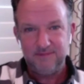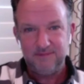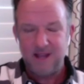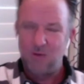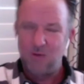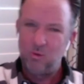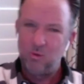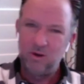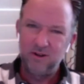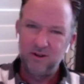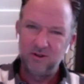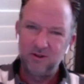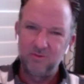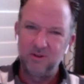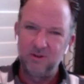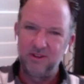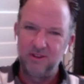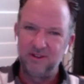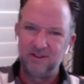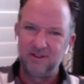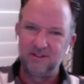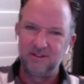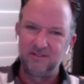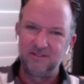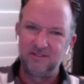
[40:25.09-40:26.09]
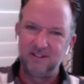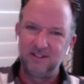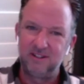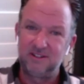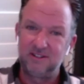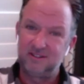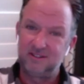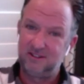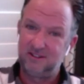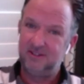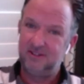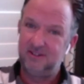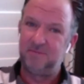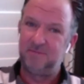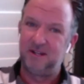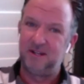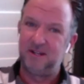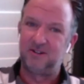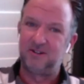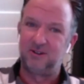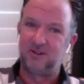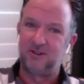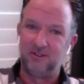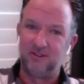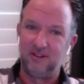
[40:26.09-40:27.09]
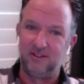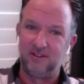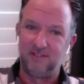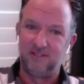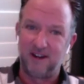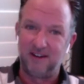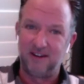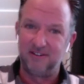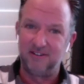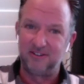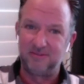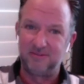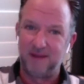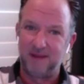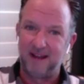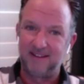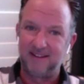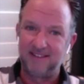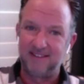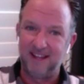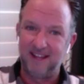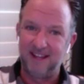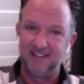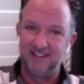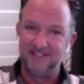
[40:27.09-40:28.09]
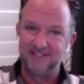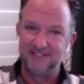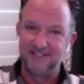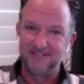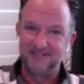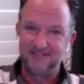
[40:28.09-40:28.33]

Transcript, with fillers: I wonder whether it could have been coronavirus back then,